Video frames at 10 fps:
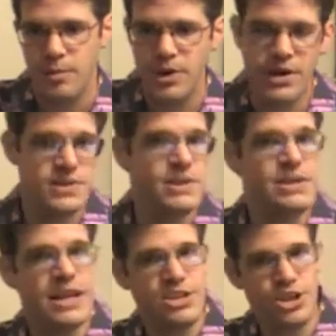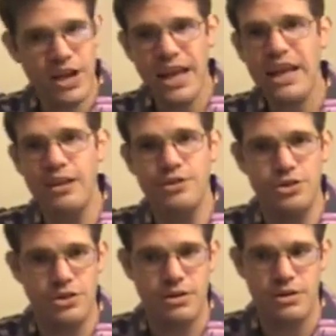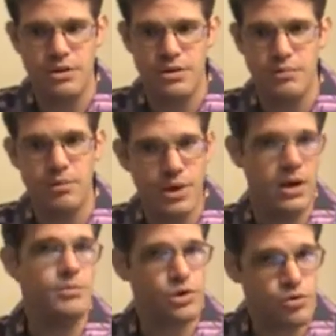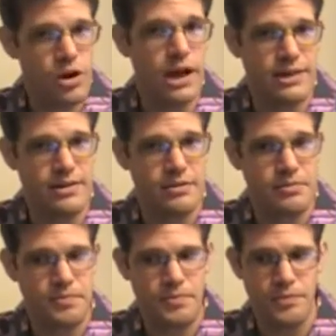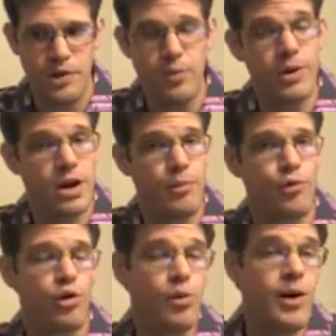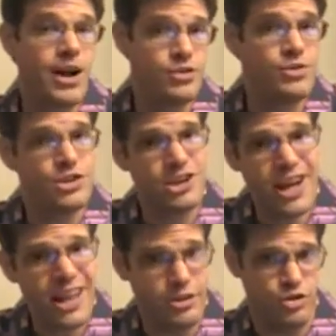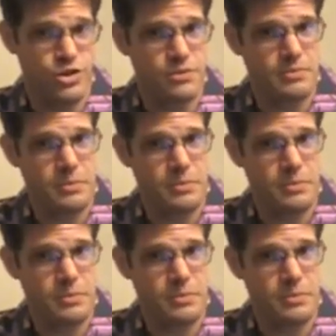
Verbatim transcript: Because then that change becomes a rut. You become a robot to the change.